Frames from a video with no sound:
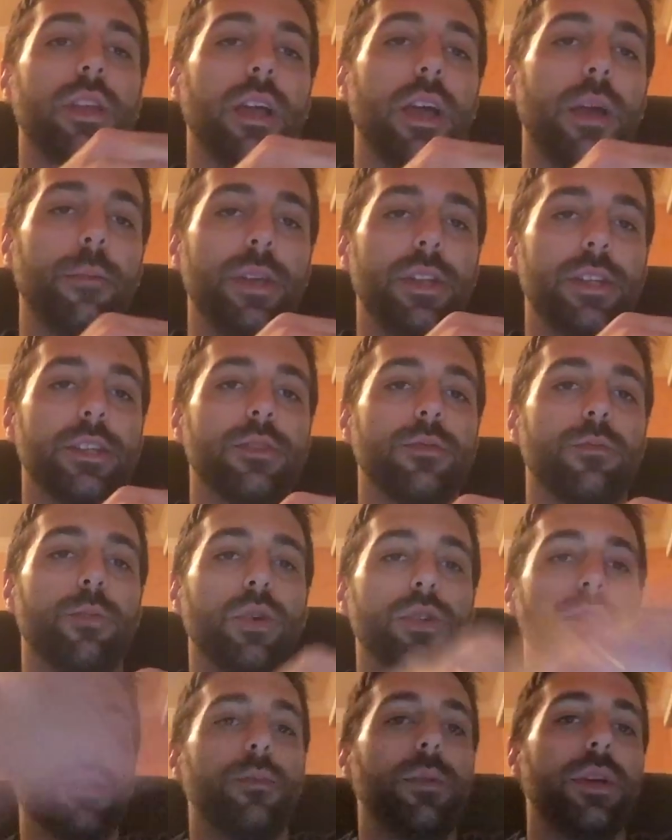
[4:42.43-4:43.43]
I mean, just
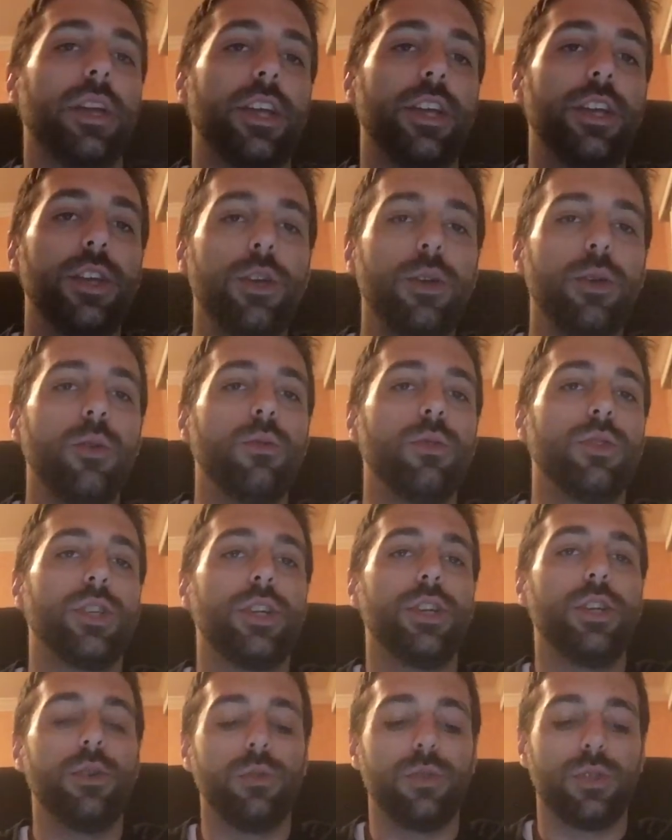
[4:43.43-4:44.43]
push them in a
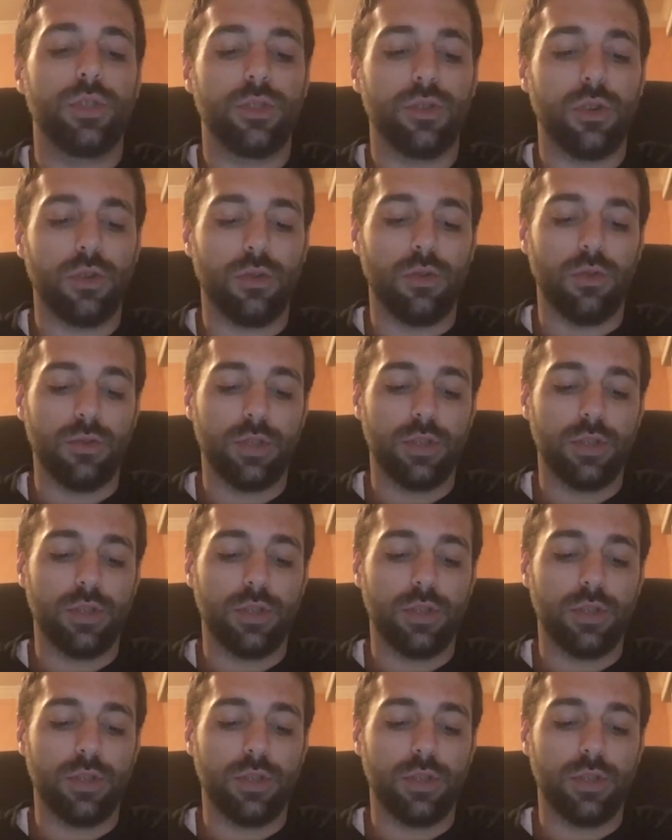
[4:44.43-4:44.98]
huge circle.